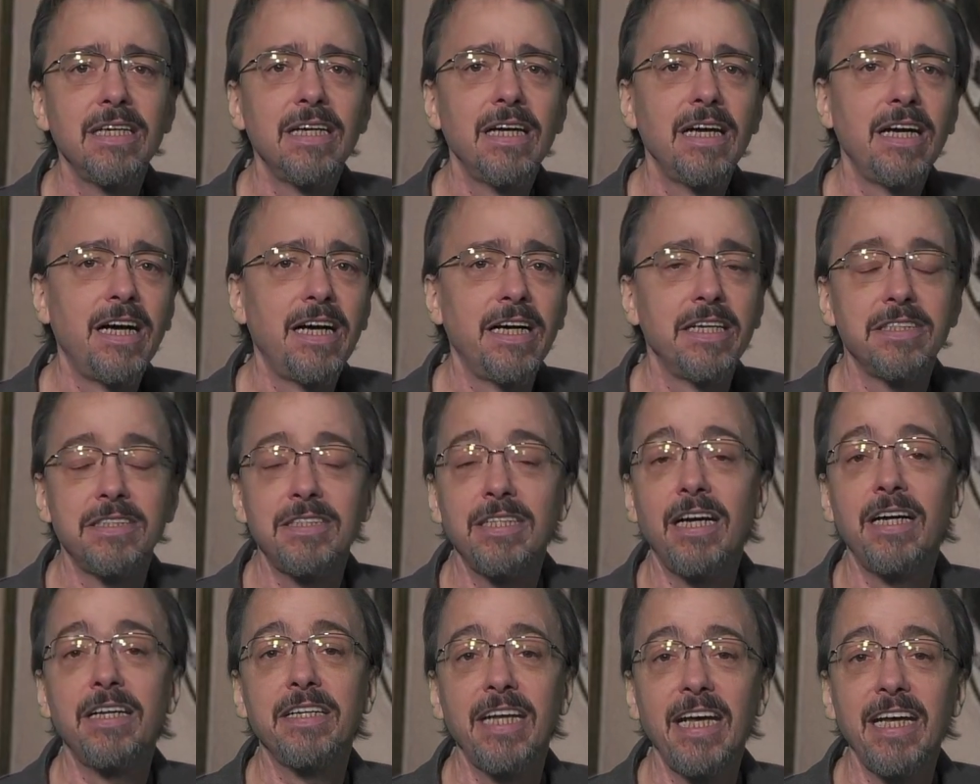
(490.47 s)
uh,
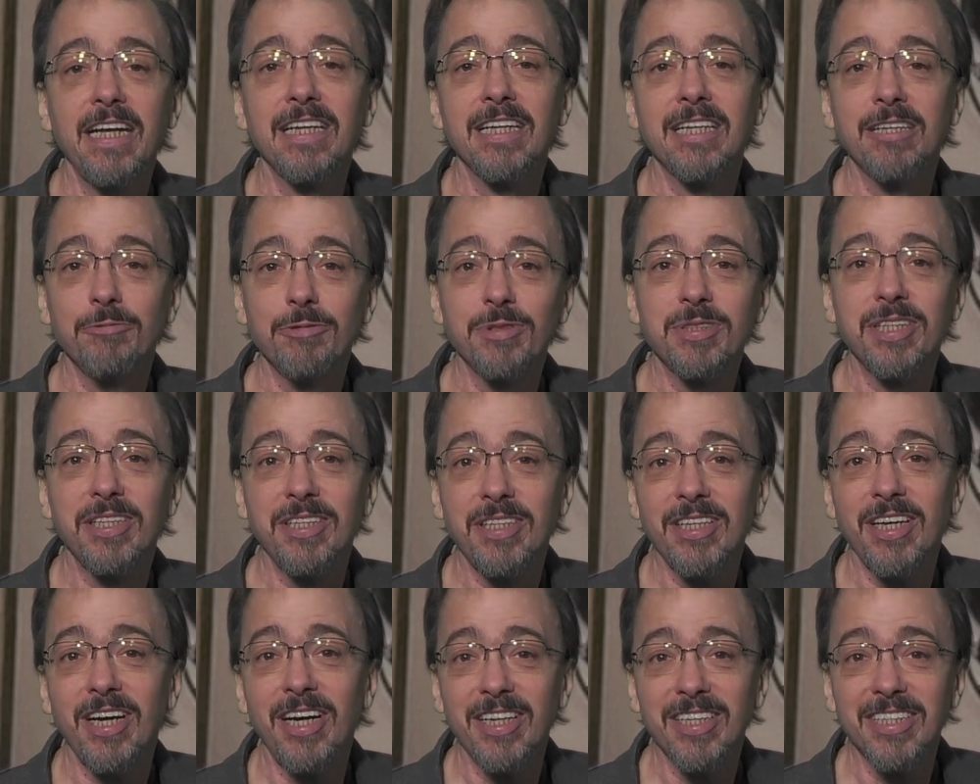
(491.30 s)
Don Henley was in the
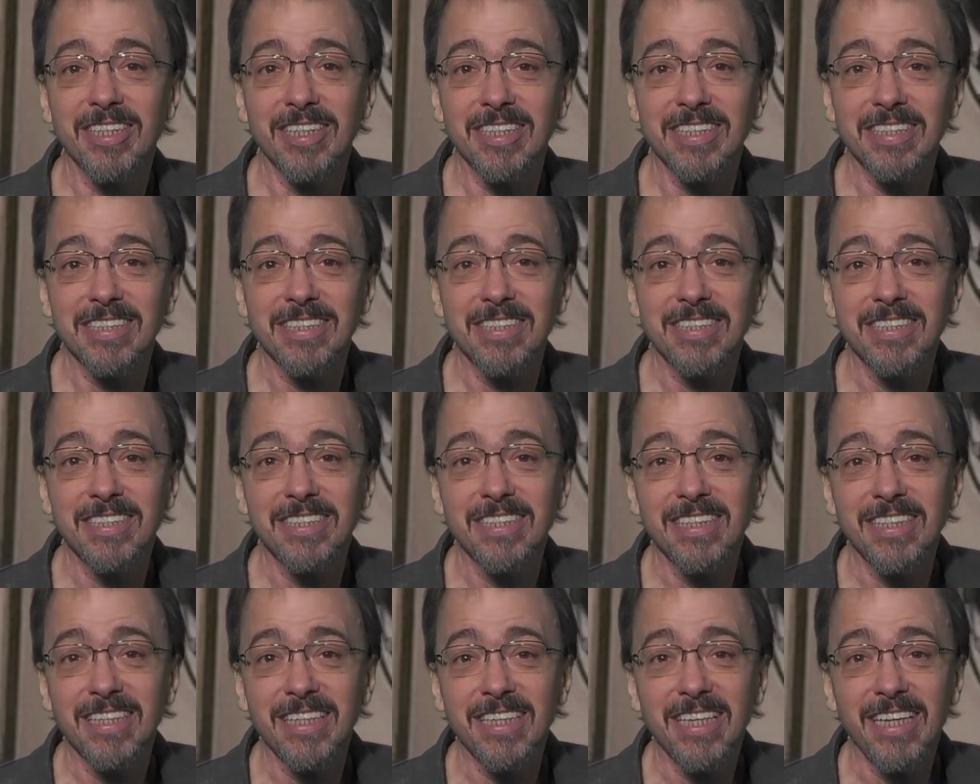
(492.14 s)
audience.
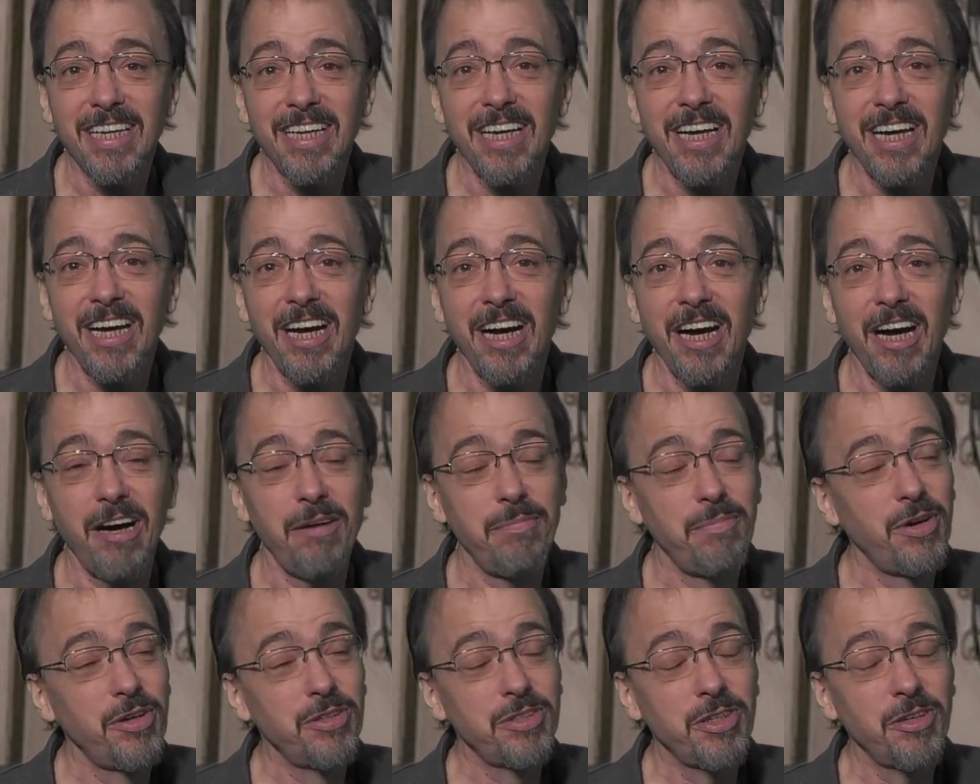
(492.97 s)
Uh, uh
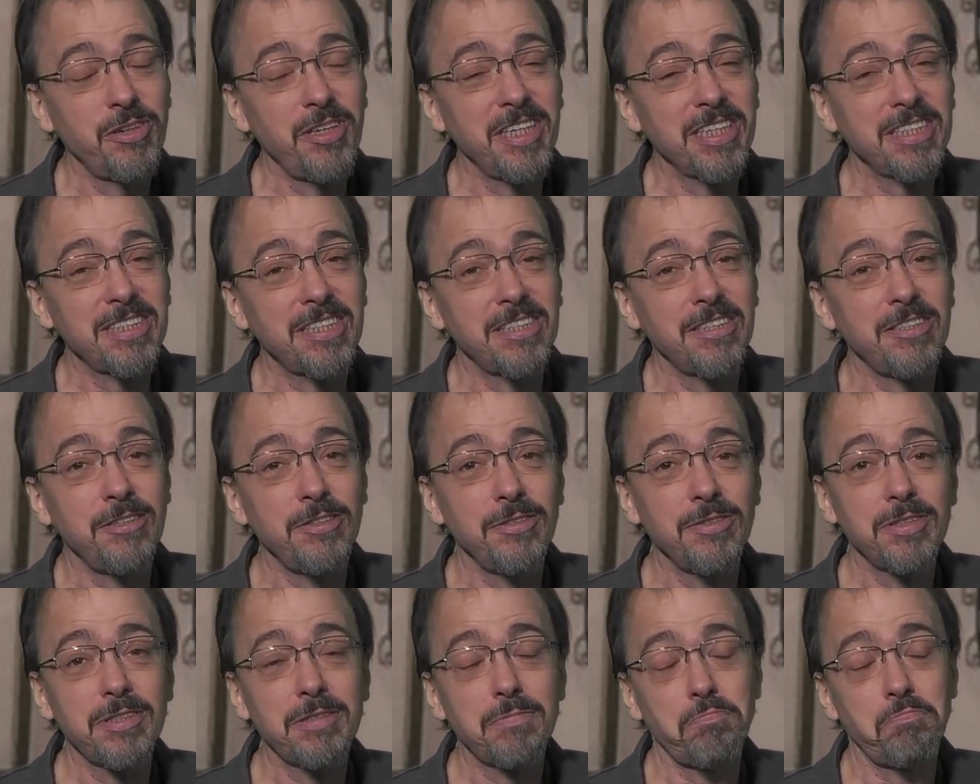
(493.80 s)
Mojo Nixon,
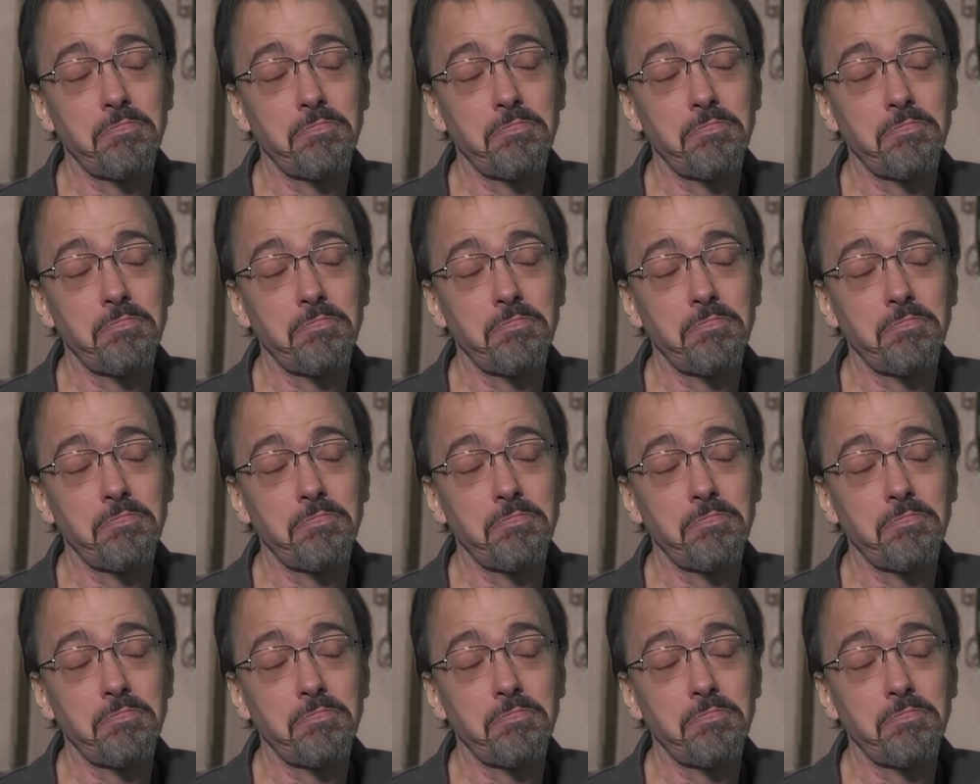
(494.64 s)
who's